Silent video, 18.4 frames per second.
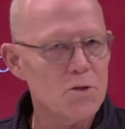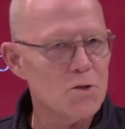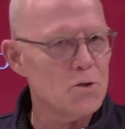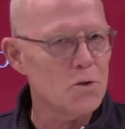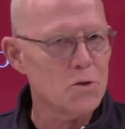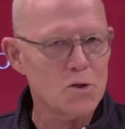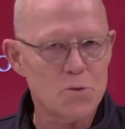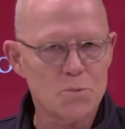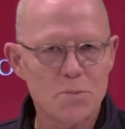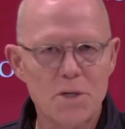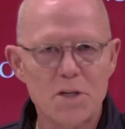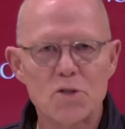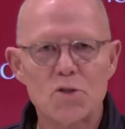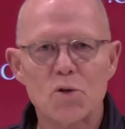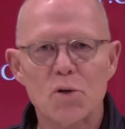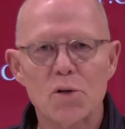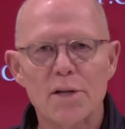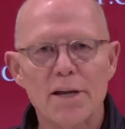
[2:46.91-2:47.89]
There's no
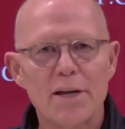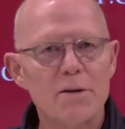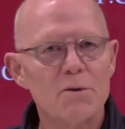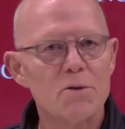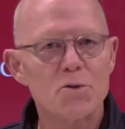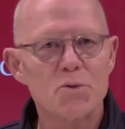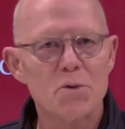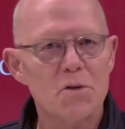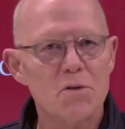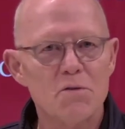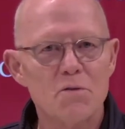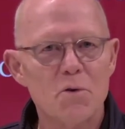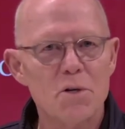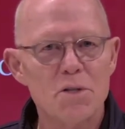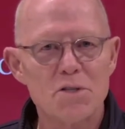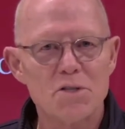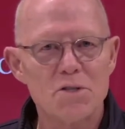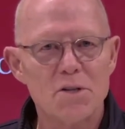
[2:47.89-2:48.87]
speech or language where their
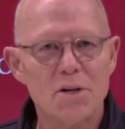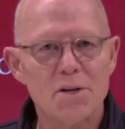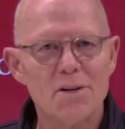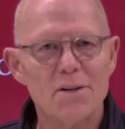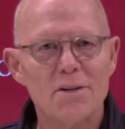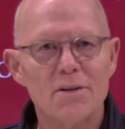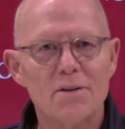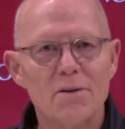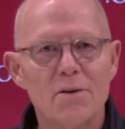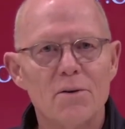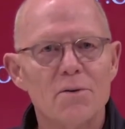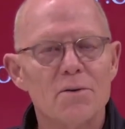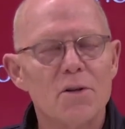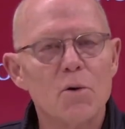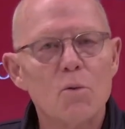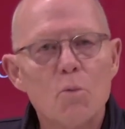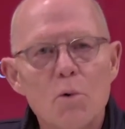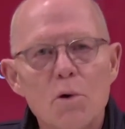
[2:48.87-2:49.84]
voice is not heard.
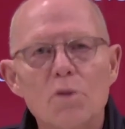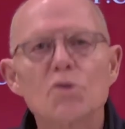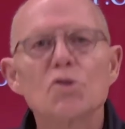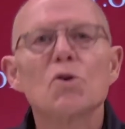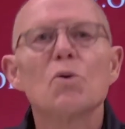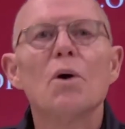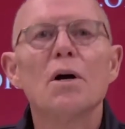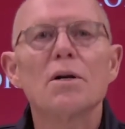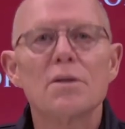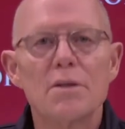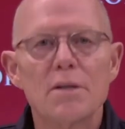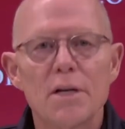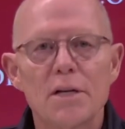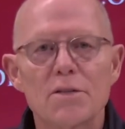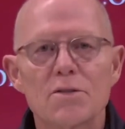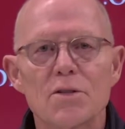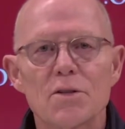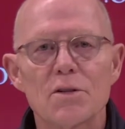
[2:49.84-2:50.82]
Their words go out to the
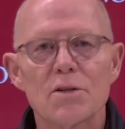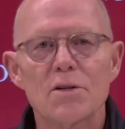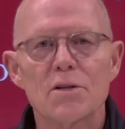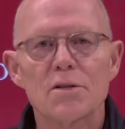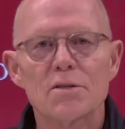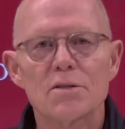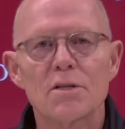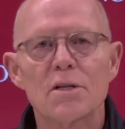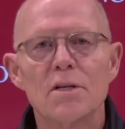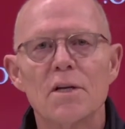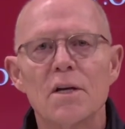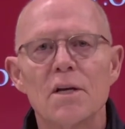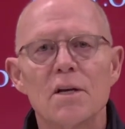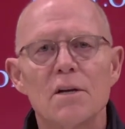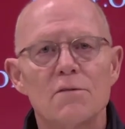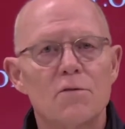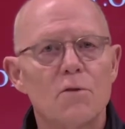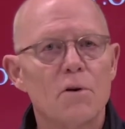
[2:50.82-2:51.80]
ends of the earth.
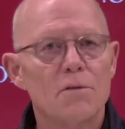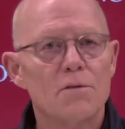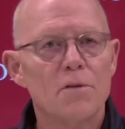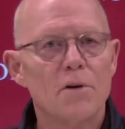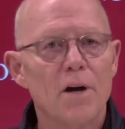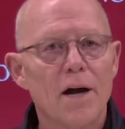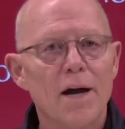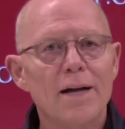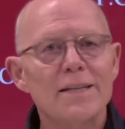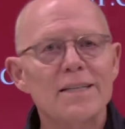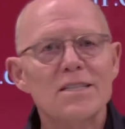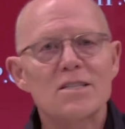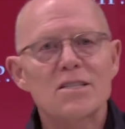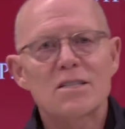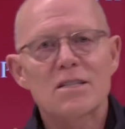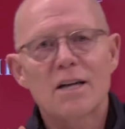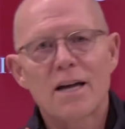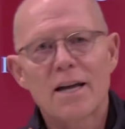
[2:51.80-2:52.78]
For, for
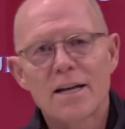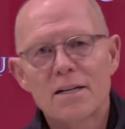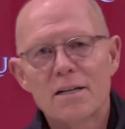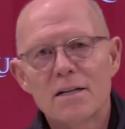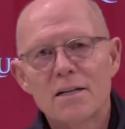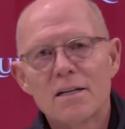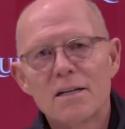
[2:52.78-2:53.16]
Einstein,